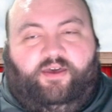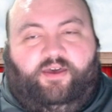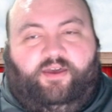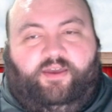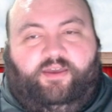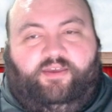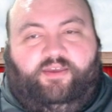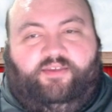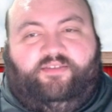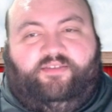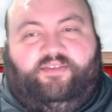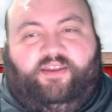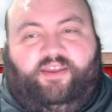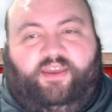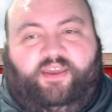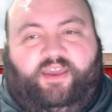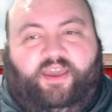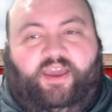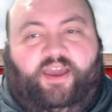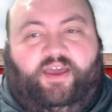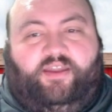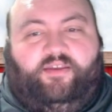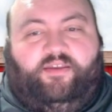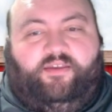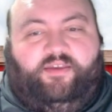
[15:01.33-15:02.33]
he said he
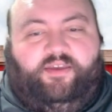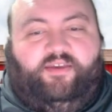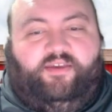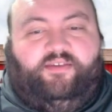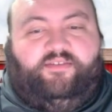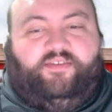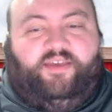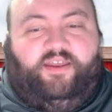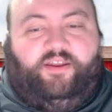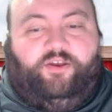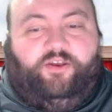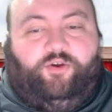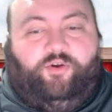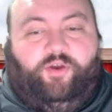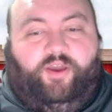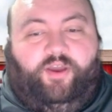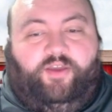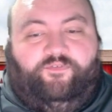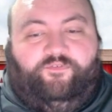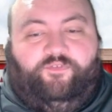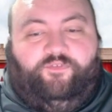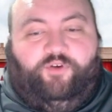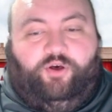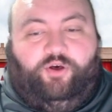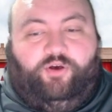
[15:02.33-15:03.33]
has had a
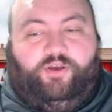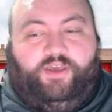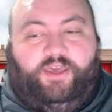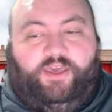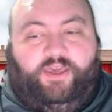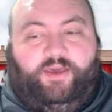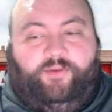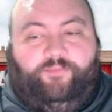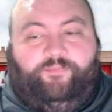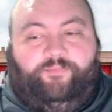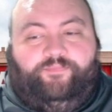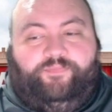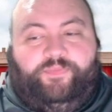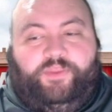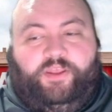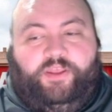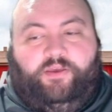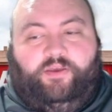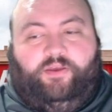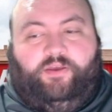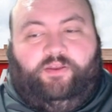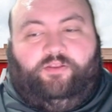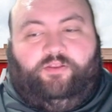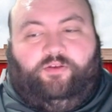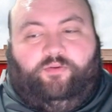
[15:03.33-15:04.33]
great fall camp,
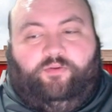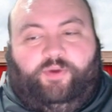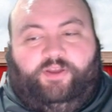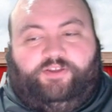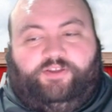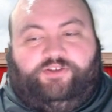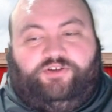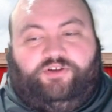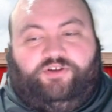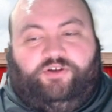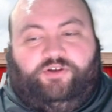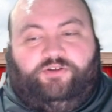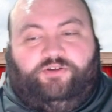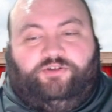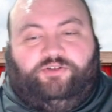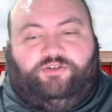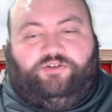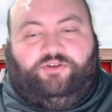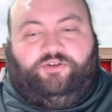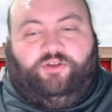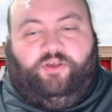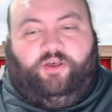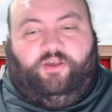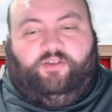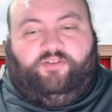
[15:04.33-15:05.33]
the redshirt
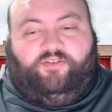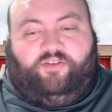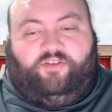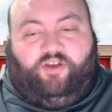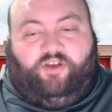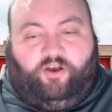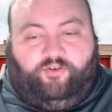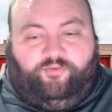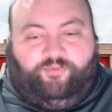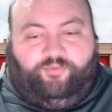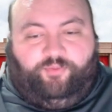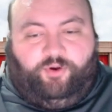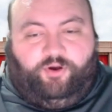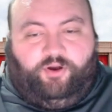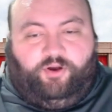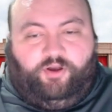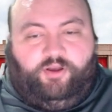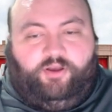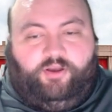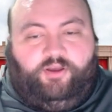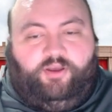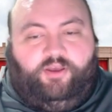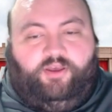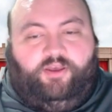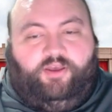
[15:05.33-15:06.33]
sophomore.
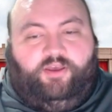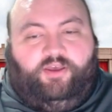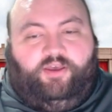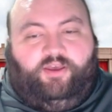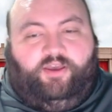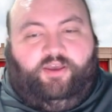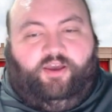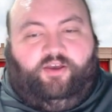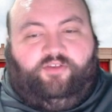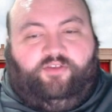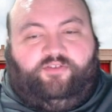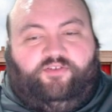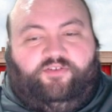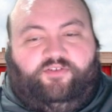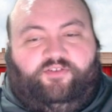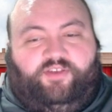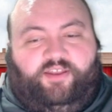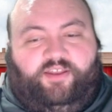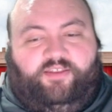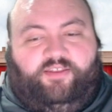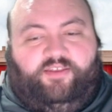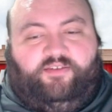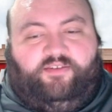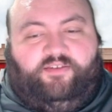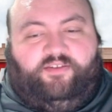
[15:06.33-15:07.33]
He also
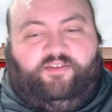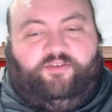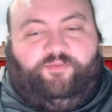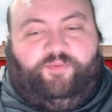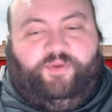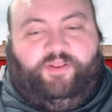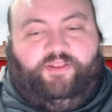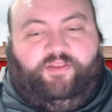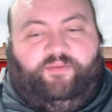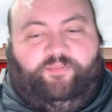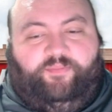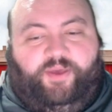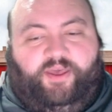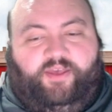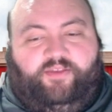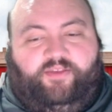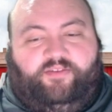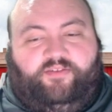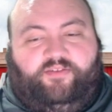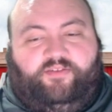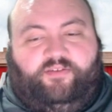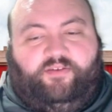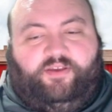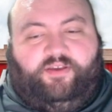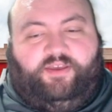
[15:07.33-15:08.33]
said this has been the
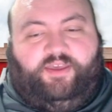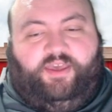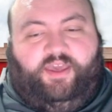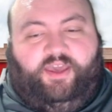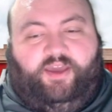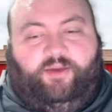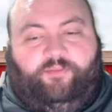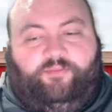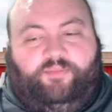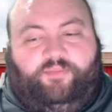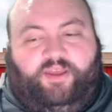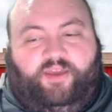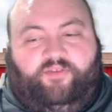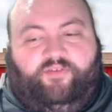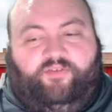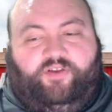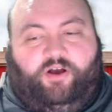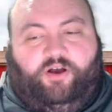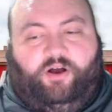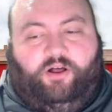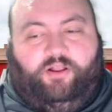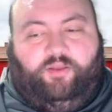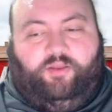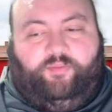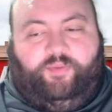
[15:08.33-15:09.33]
best camp David
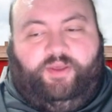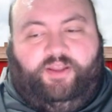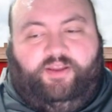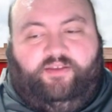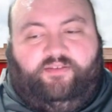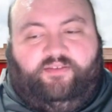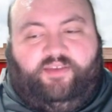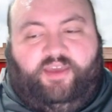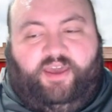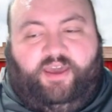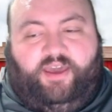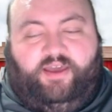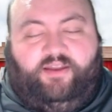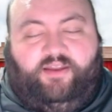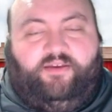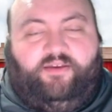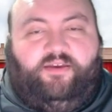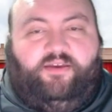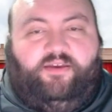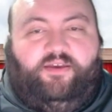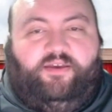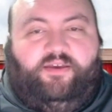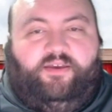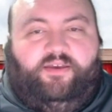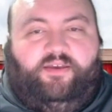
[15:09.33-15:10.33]
Holloman has had
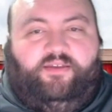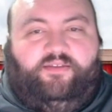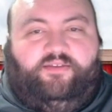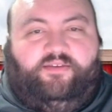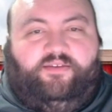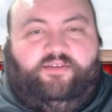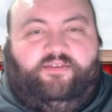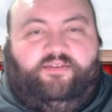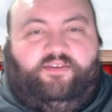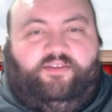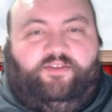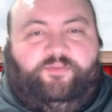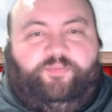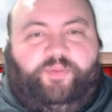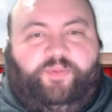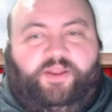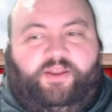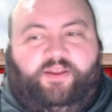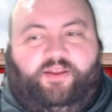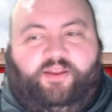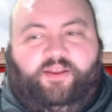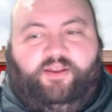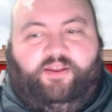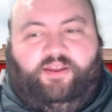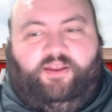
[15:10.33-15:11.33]
since he's been
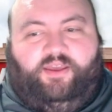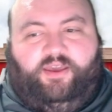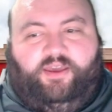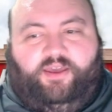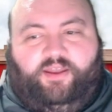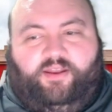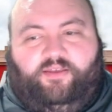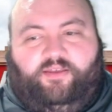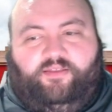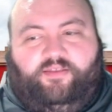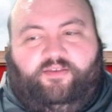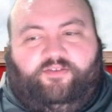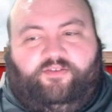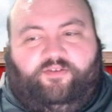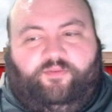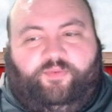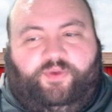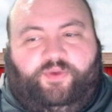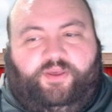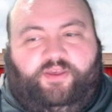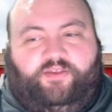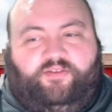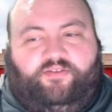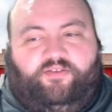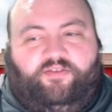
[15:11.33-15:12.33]
at Indiana. This will be
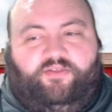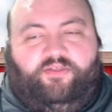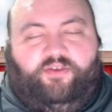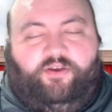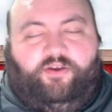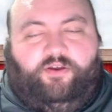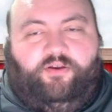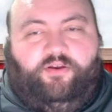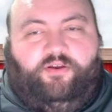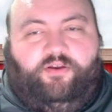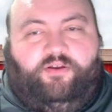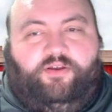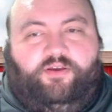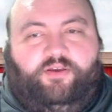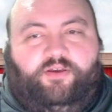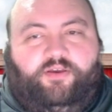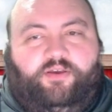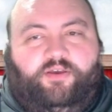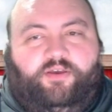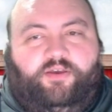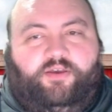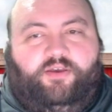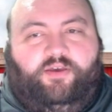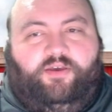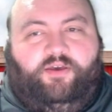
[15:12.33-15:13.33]
his third
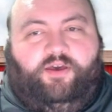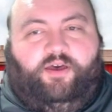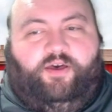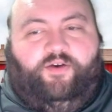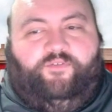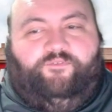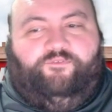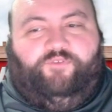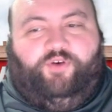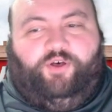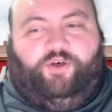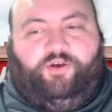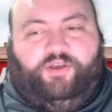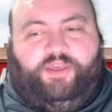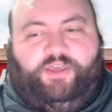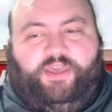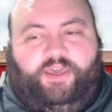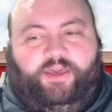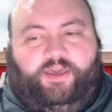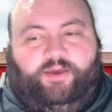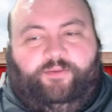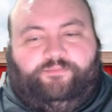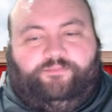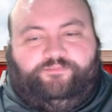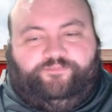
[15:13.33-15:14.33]
fall
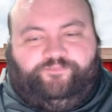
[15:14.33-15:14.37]
camp.